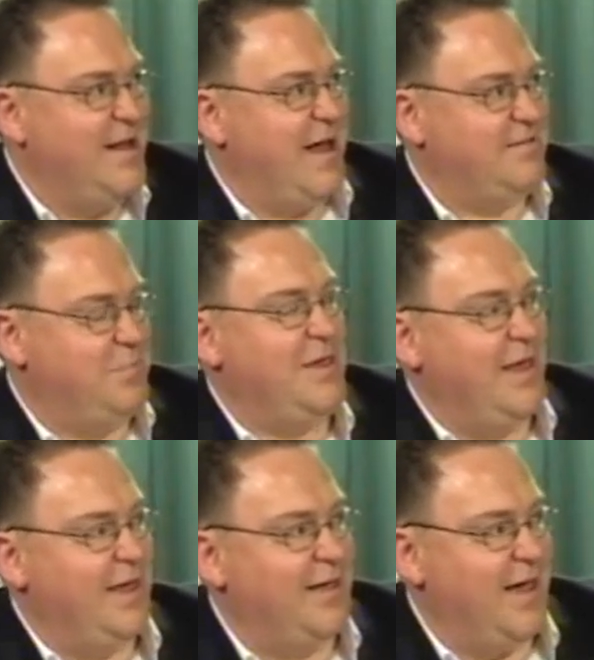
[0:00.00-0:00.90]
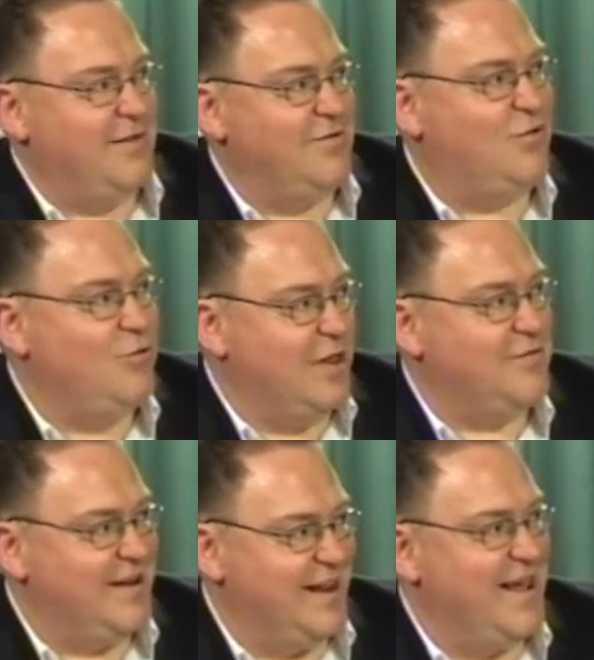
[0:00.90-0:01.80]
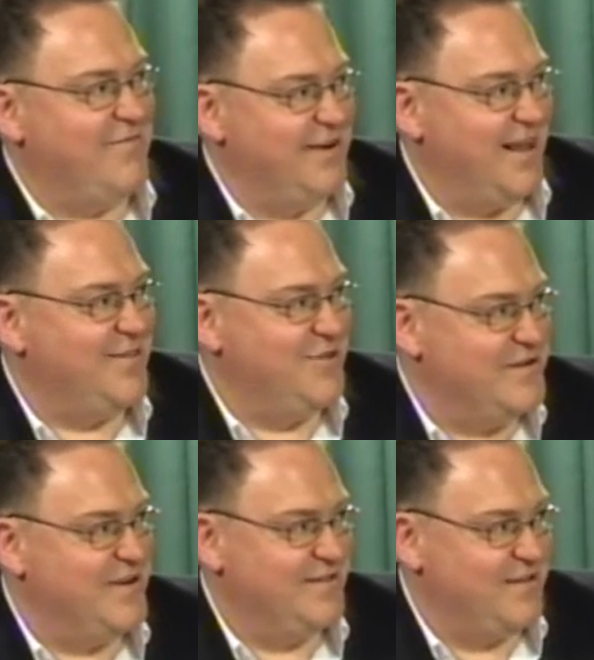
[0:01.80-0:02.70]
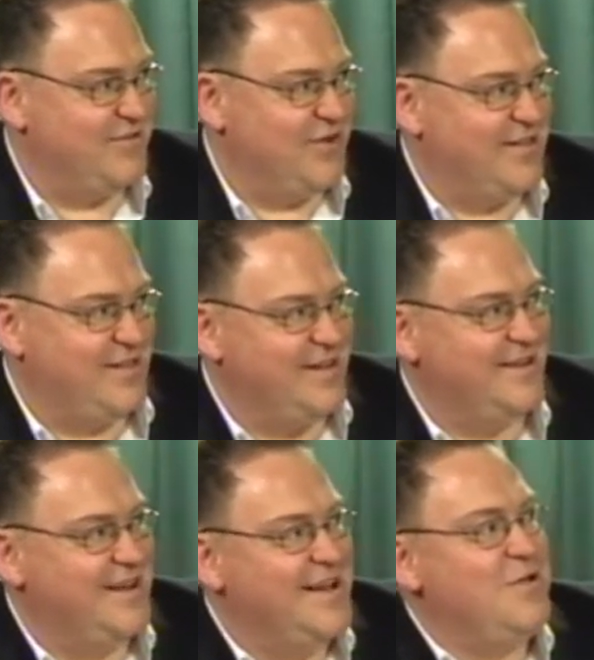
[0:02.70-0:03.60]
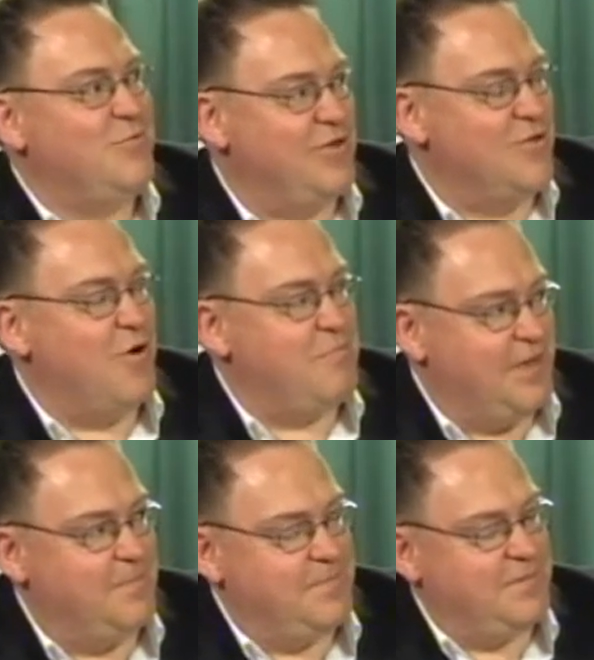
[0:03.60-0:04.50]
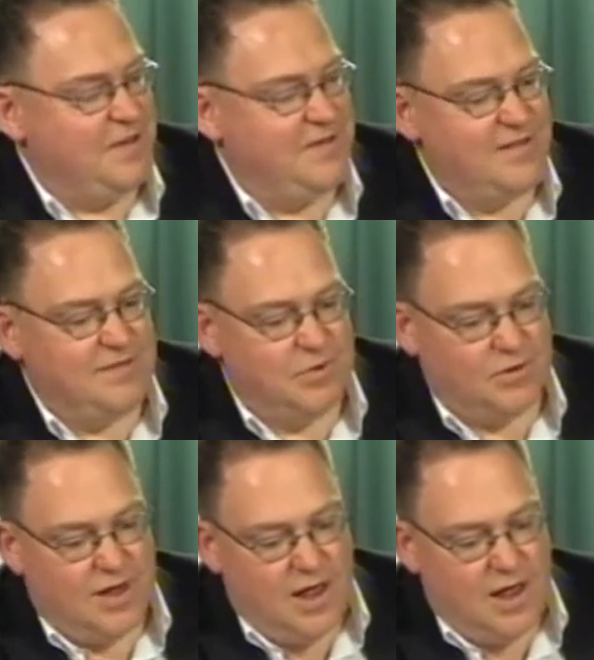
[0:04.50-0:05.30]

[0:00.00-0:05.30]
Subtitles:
as being in 2011 at the University of Strathclyde, would not be sensible.